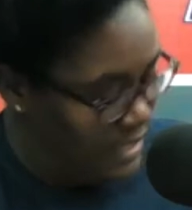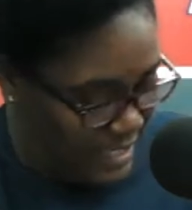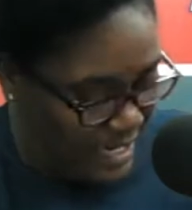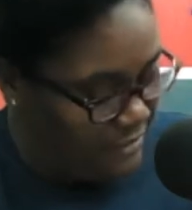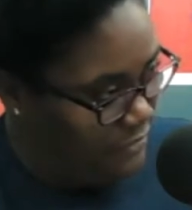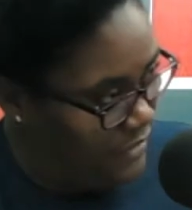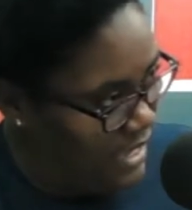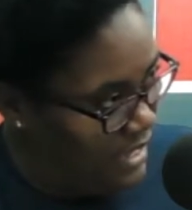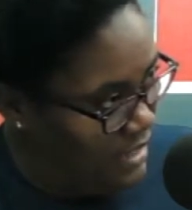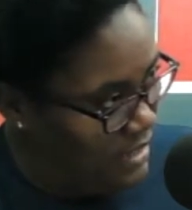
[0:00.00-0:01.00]

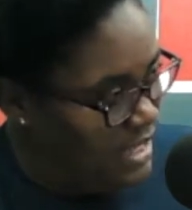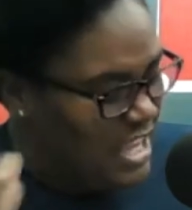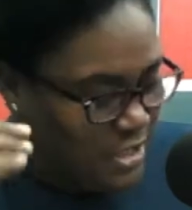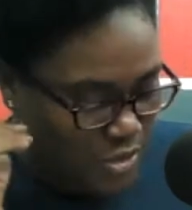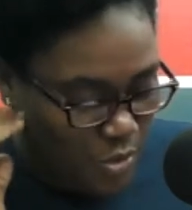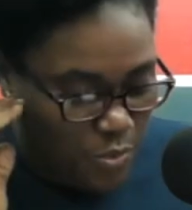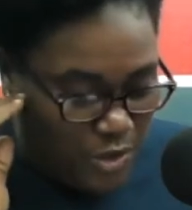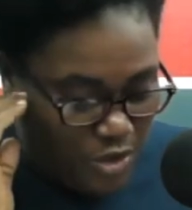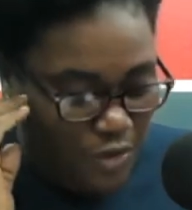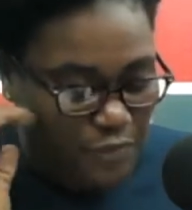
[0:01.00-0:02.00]
gunfire. So
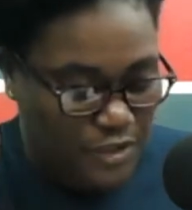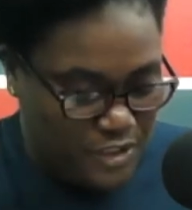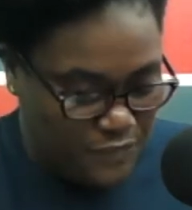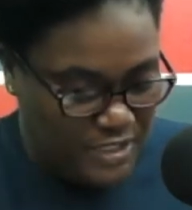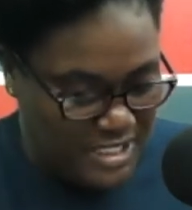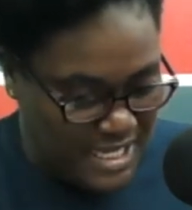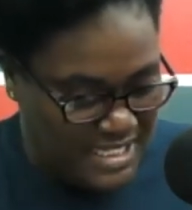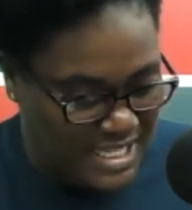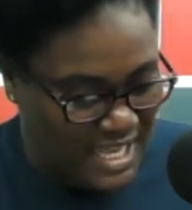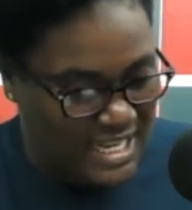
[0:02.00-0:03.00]
we know for
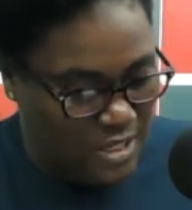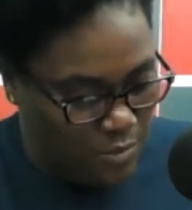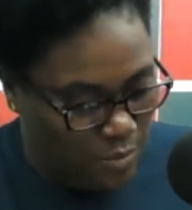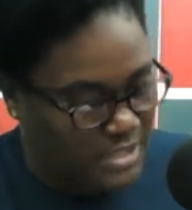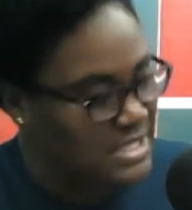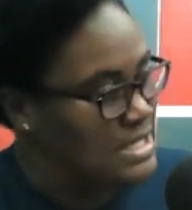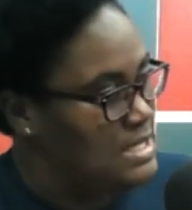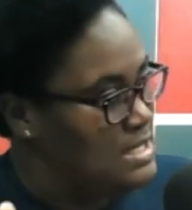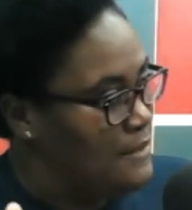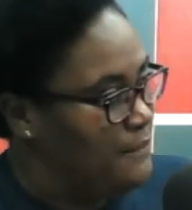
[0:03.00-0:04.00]
certain that he
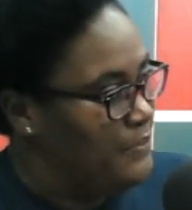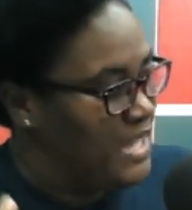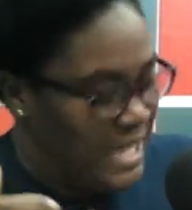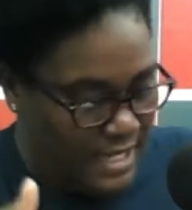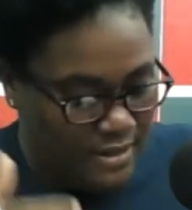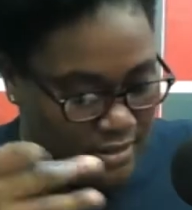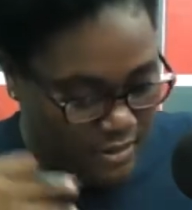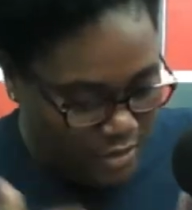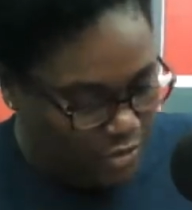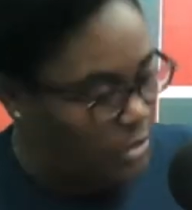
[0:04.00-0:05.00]
wasn't in
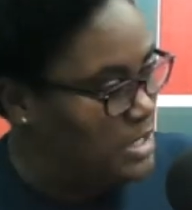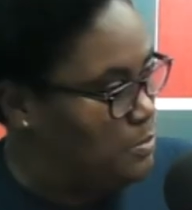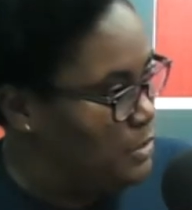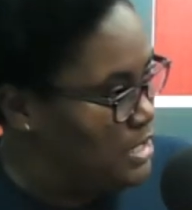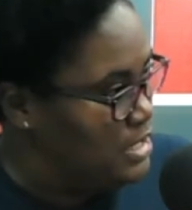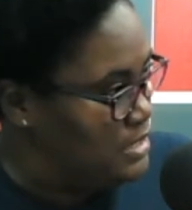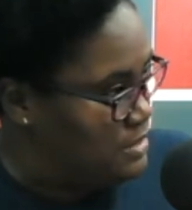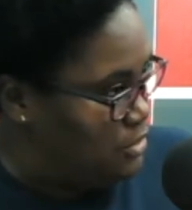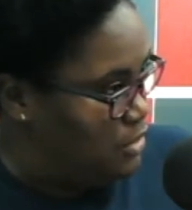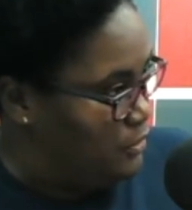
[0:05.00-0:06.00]
his police
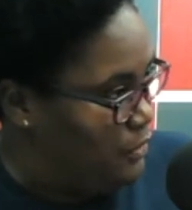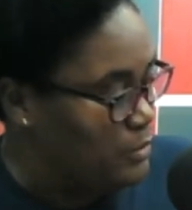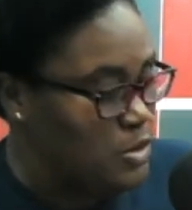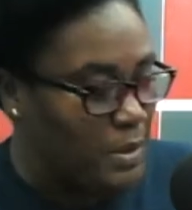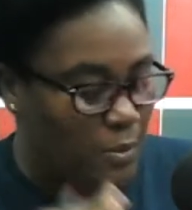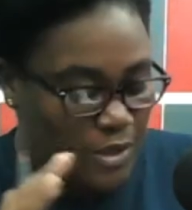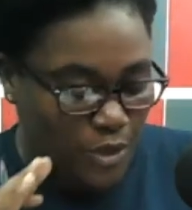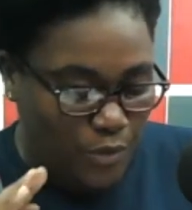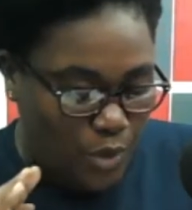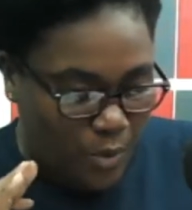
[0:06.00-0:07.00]
uniform. So but we
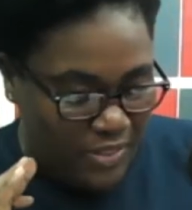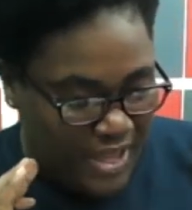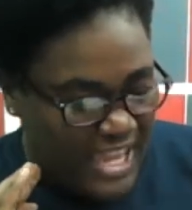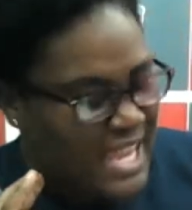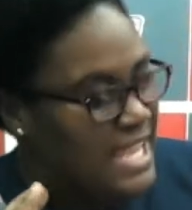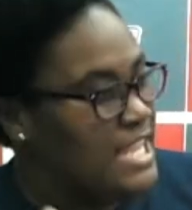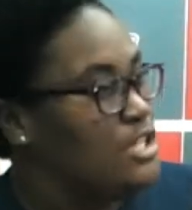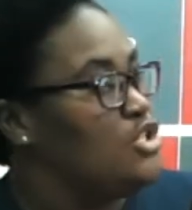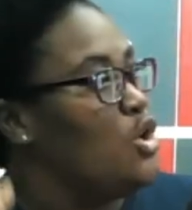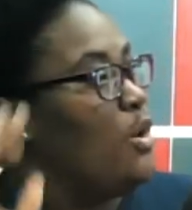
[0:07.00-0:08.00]
don't know whether he
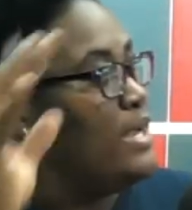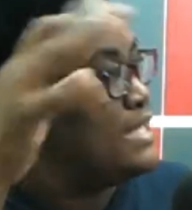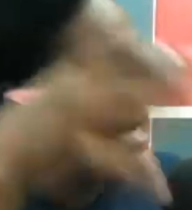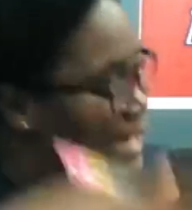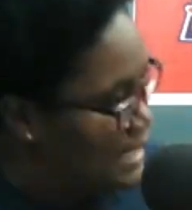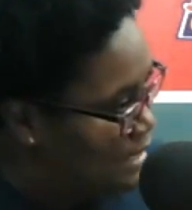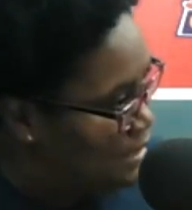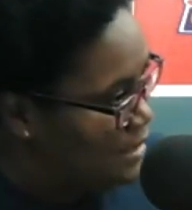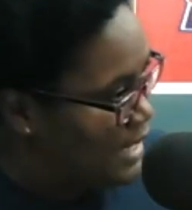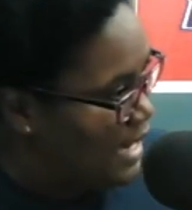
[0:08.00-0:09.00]
joined
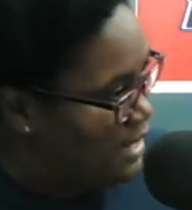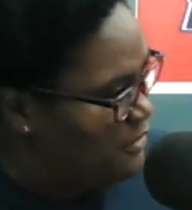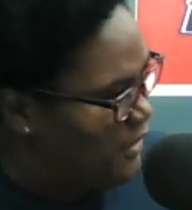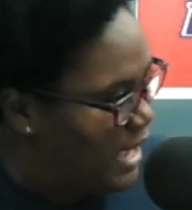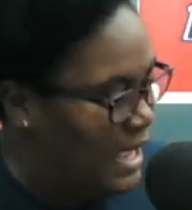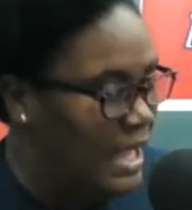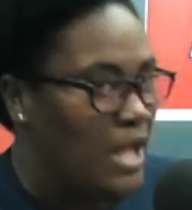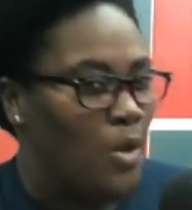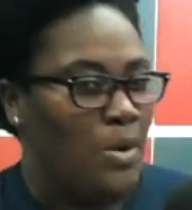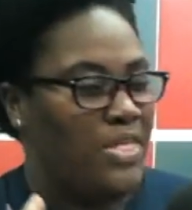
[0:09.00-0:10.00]
in the gunfire,
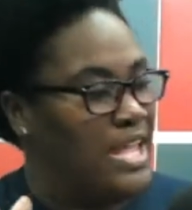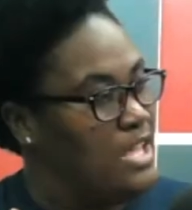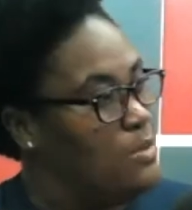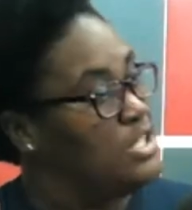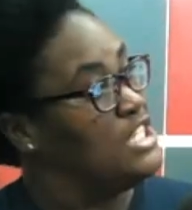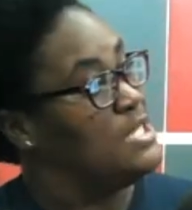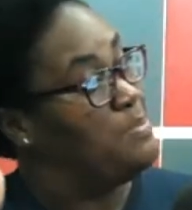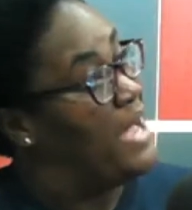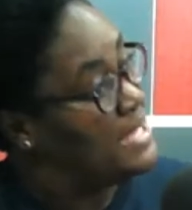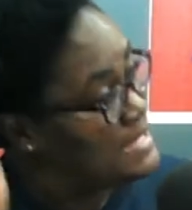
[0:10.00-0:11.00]
whether he was just
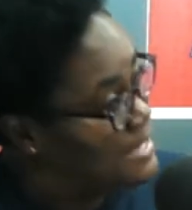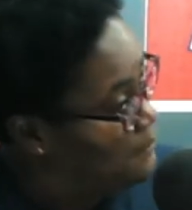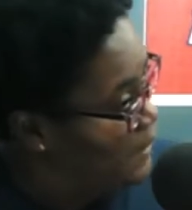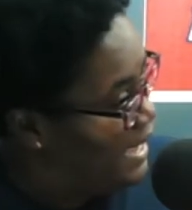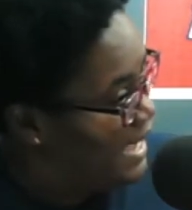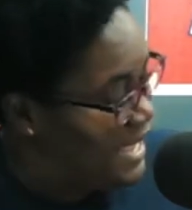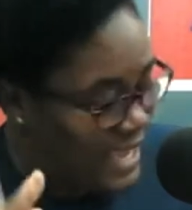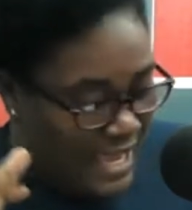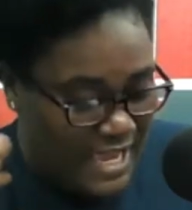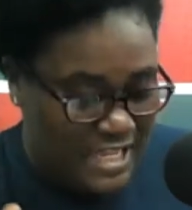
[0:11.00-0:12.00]
passing by,
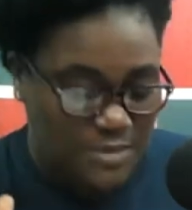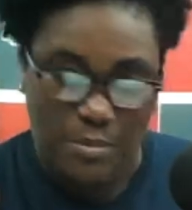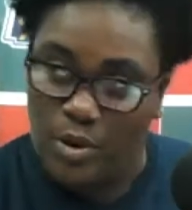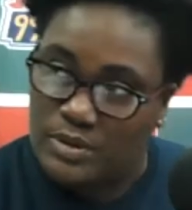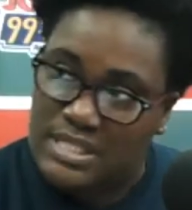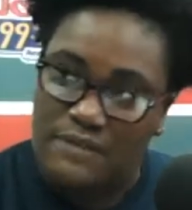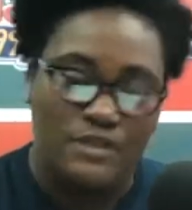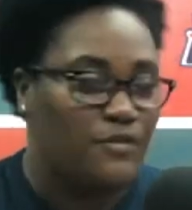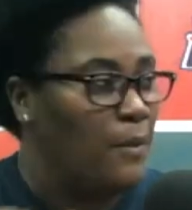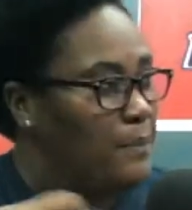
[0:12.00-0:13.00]
his motives
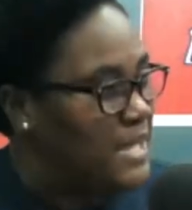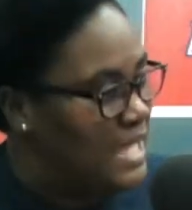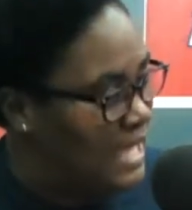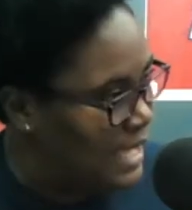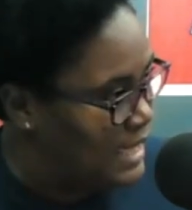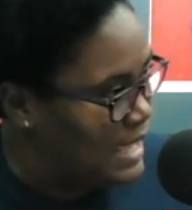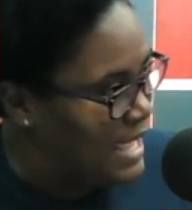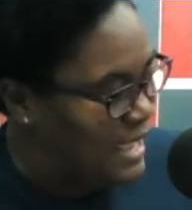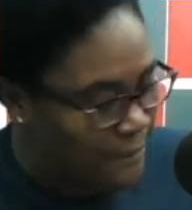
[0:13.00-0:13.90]
for being there.